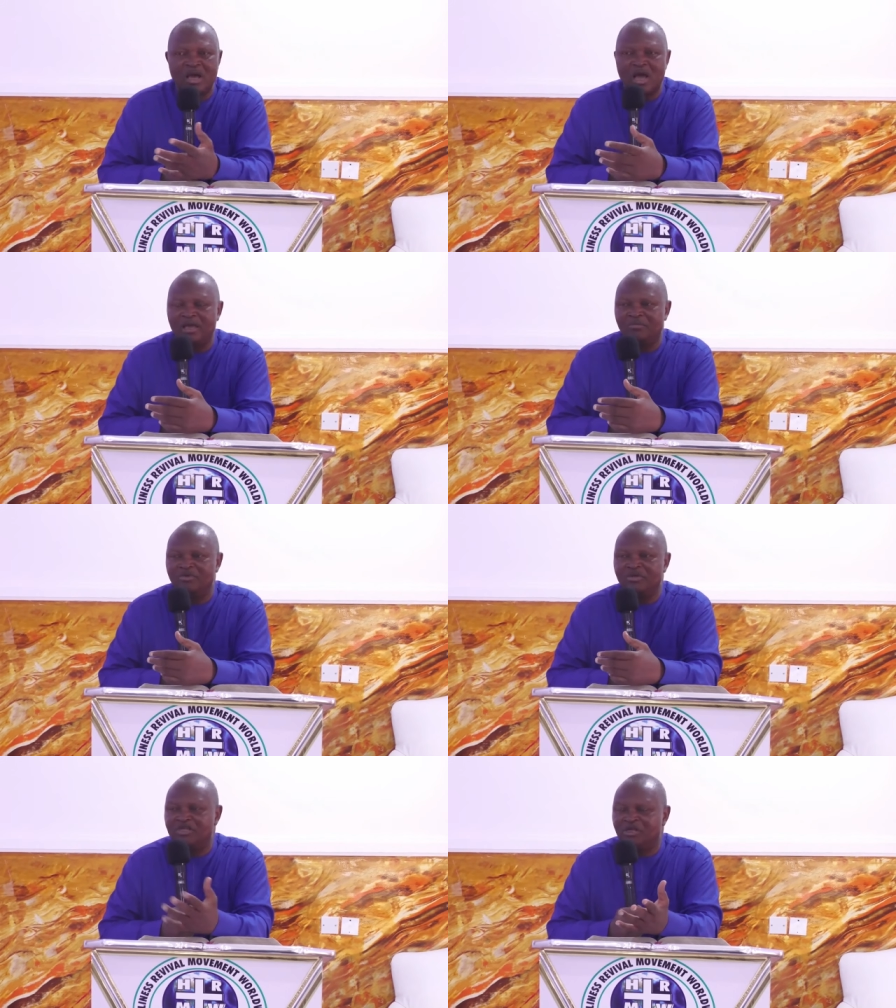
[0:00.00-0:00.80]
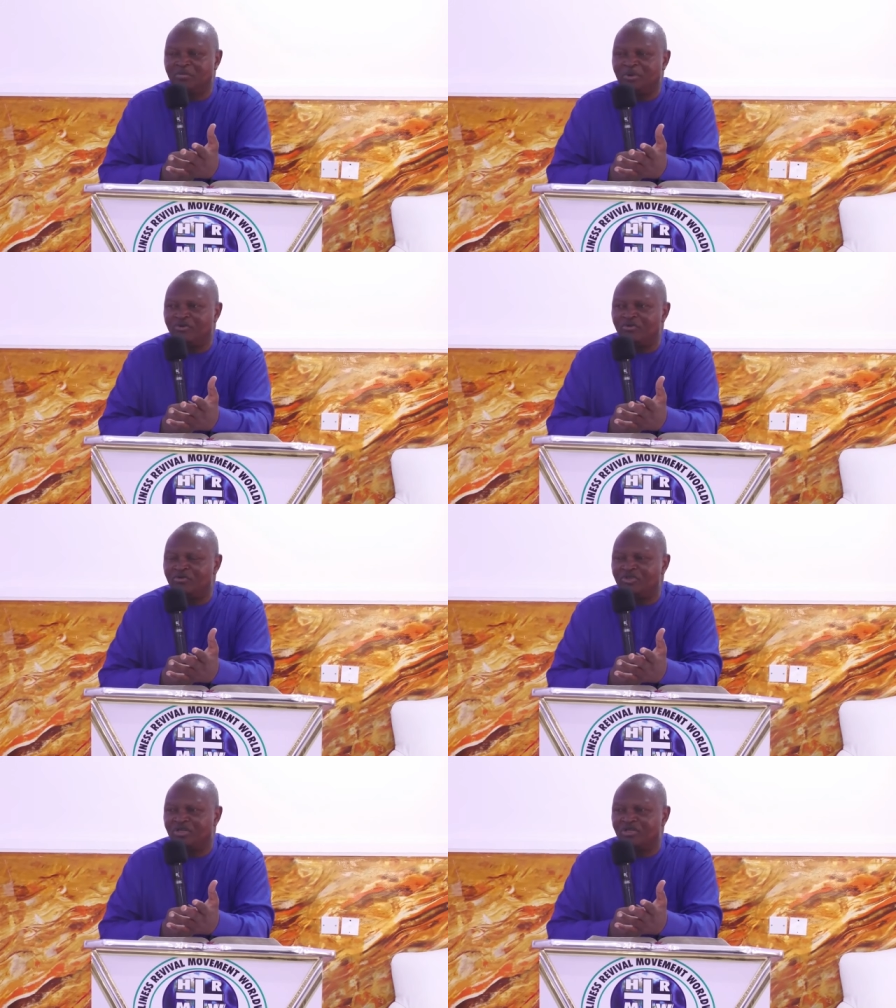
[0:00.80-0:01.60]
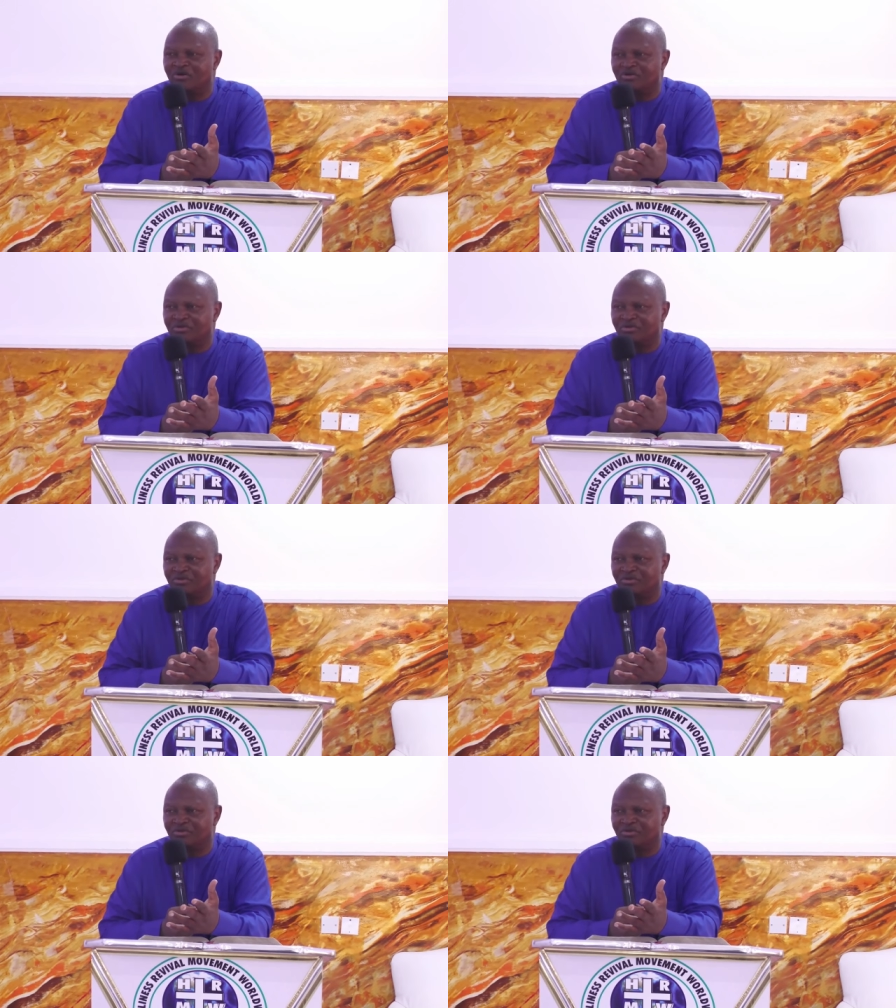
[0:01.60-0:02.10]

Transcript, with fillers: am disciplined for no just cause